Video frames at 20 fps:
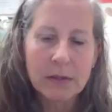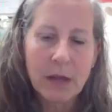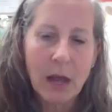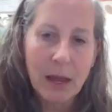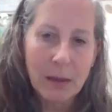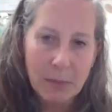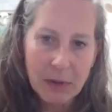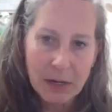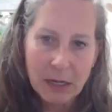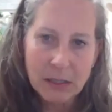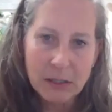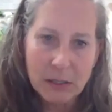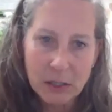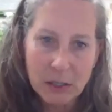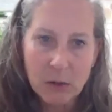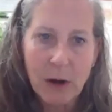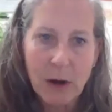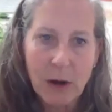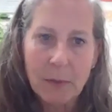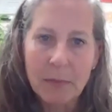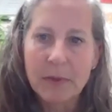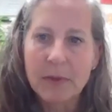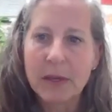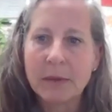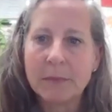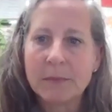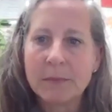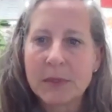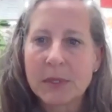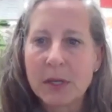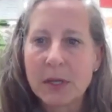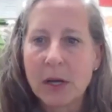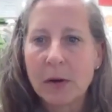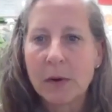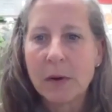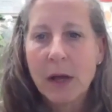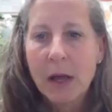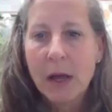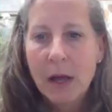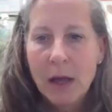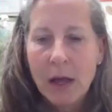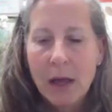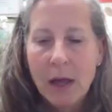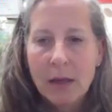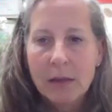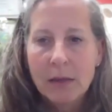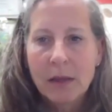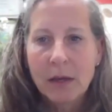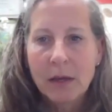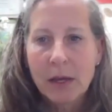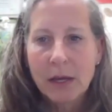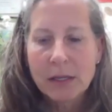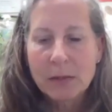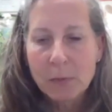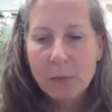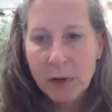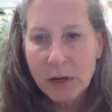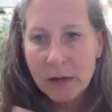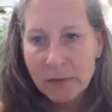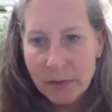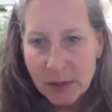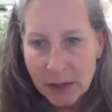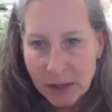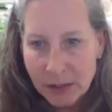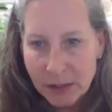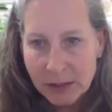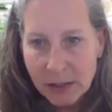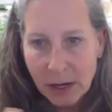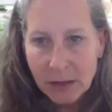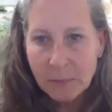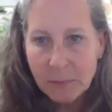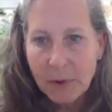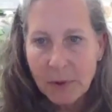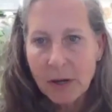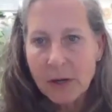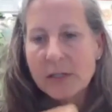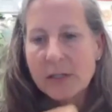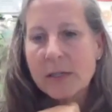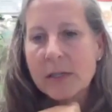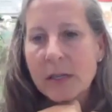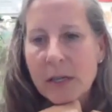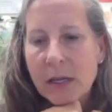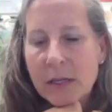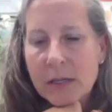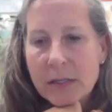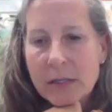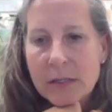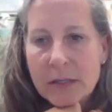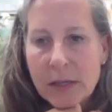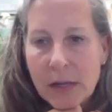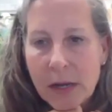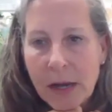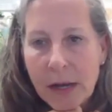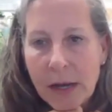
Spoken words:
diabetes and neuropathy. So one of the exciting parts is